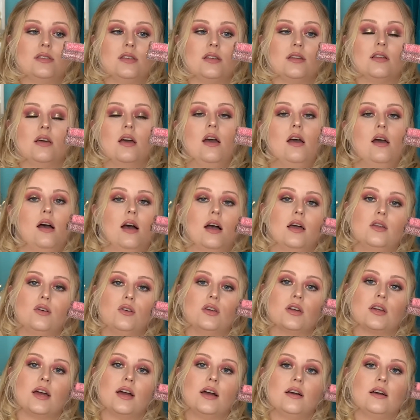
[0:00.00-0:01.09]
And I know
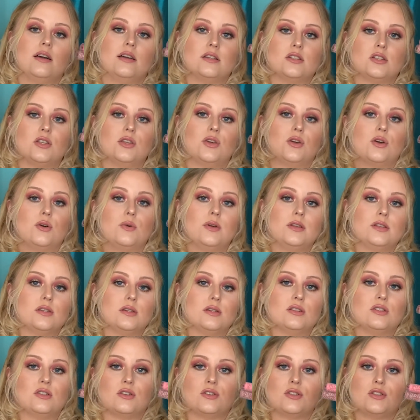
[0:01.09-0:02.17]
you can't actually go into a
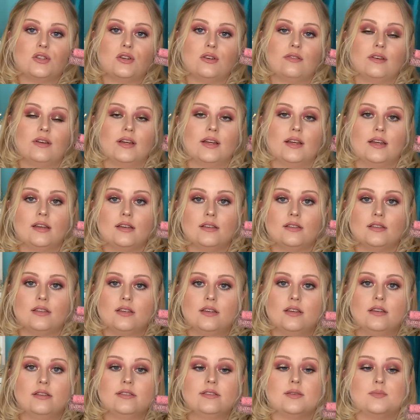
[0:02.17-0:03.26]
drugstore and get
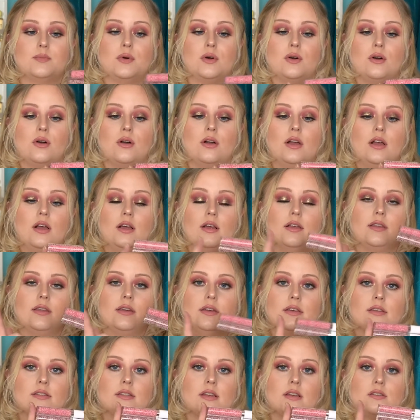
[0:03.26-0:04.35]
these, but
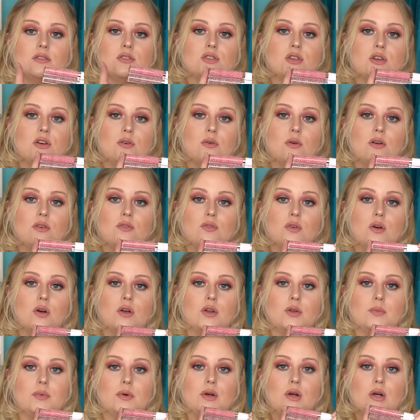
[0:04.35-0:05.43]
these are so
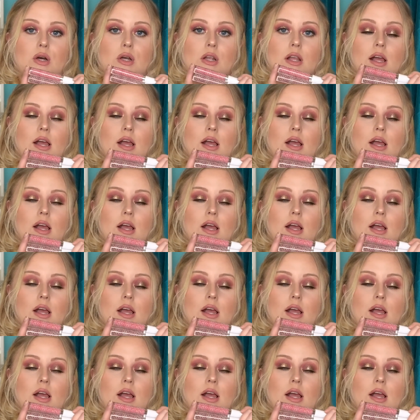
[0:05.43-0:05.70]
affordable